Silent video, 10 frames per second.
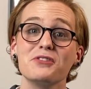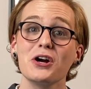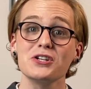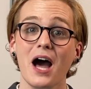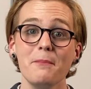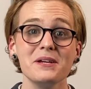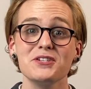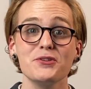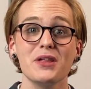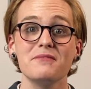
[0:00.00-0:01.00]
are topics
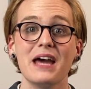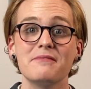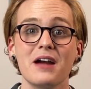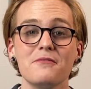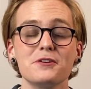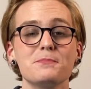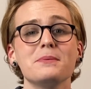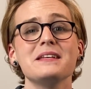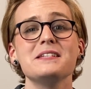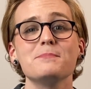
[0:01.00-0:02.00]
you'd love to have covered,
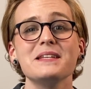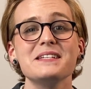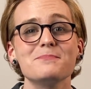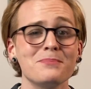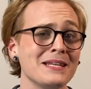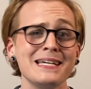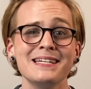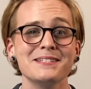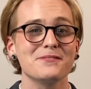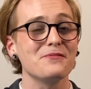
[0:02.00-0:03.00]
please
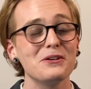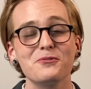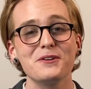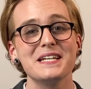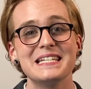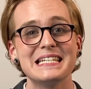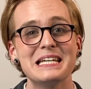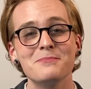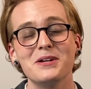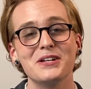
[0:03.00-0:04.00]
feel free to
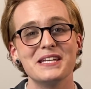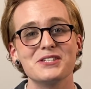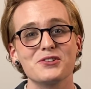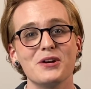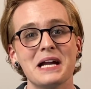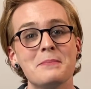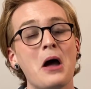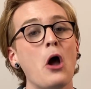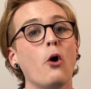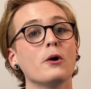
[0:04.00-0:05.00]
DM me on Instagram
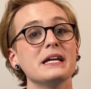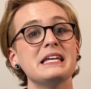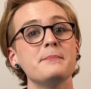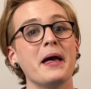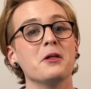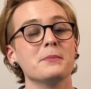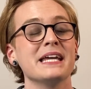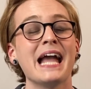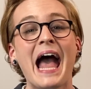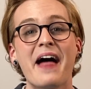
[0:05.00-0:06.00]
or email
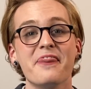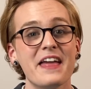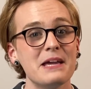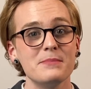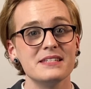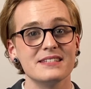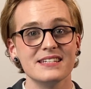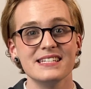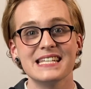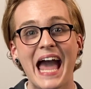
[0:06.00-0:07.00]
me at
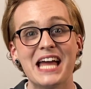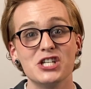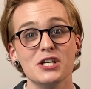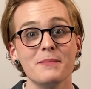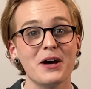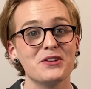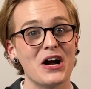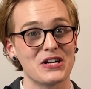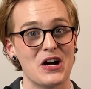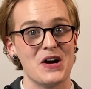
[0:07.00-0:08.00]

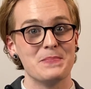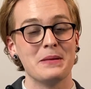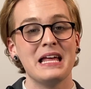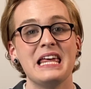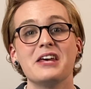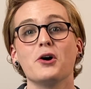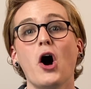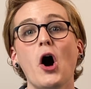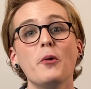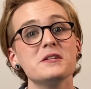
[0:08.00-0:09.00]
theybcs@gmail.com. It'll
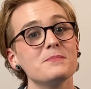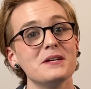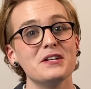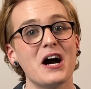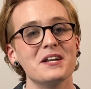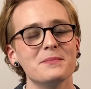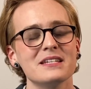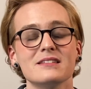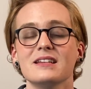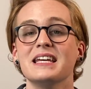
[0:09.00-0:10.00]
always be
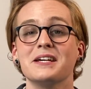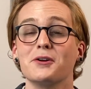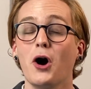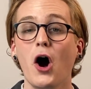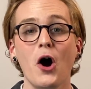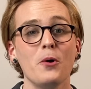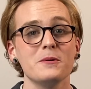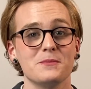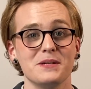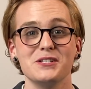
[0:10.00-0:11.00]
anonymous and it'll
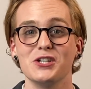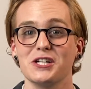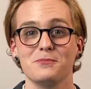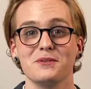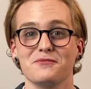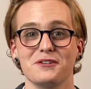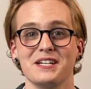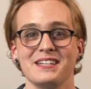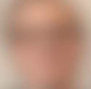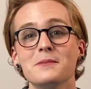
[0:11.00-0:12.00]
always be
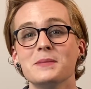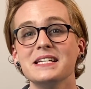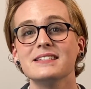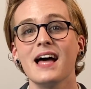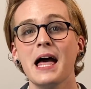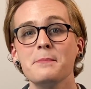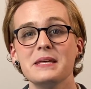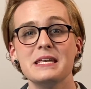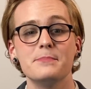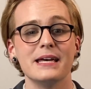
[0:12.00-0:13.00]
judgment-free. In the meantime,
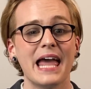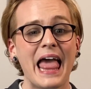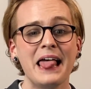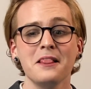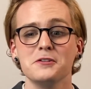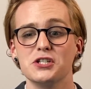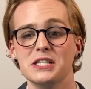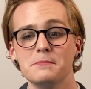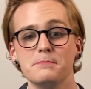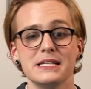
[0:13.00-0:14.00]
keep it
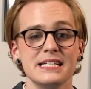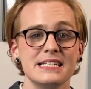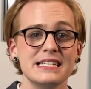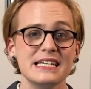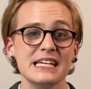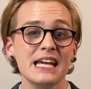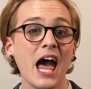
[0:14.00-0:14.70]
LGBT-key.